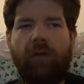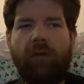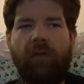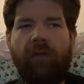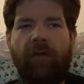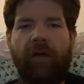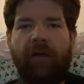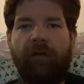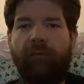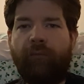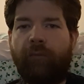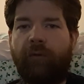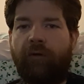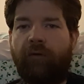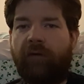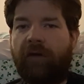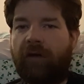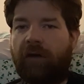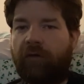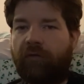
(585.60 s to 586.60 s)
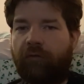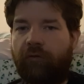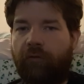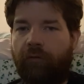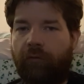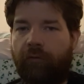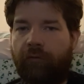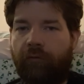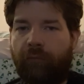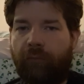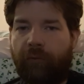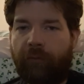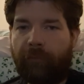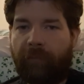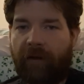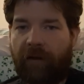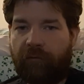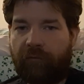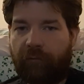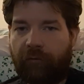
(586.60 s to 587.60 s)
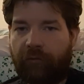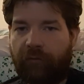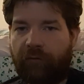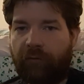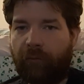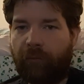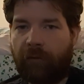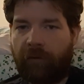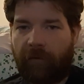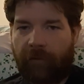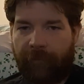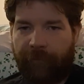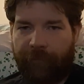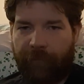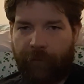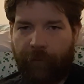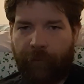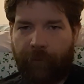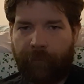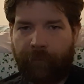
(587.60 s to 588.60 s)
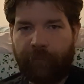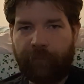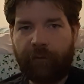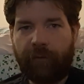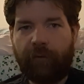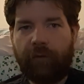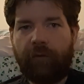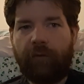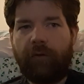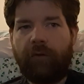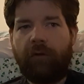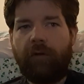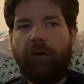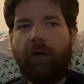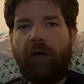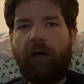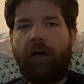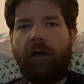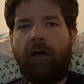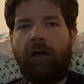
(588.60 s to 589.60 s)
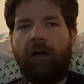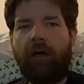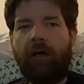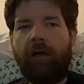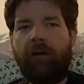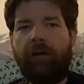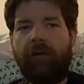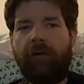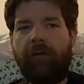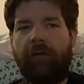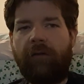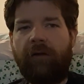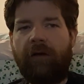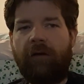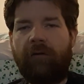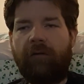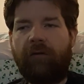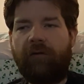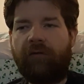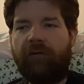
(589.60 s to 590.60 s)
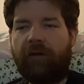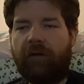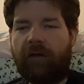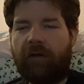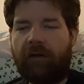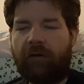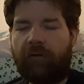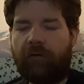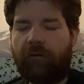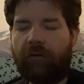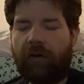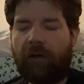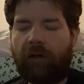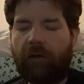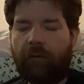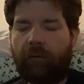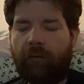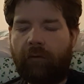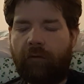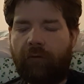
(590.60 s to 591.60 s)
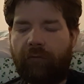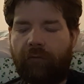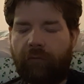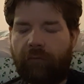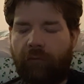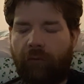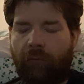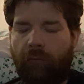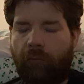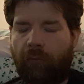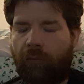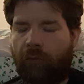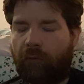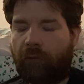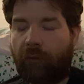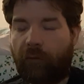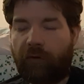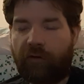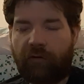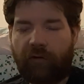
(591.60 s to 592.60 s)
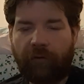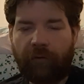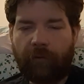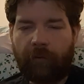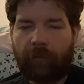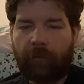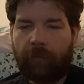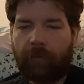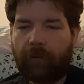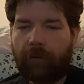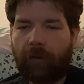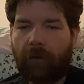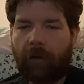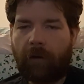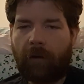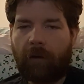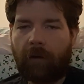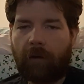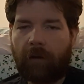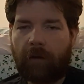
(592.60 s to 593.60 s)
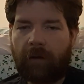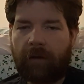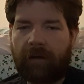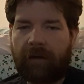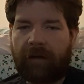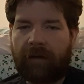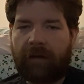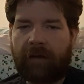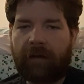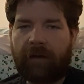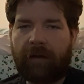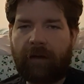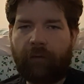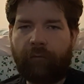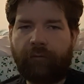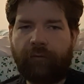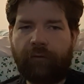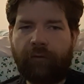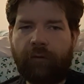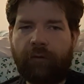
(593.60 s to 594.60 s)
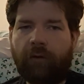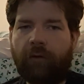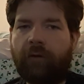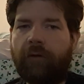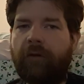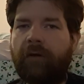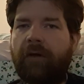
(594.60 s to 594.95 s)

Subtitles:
That's when you get introduced with Patrick Stewart in the film. They don't know each other, in that encounter.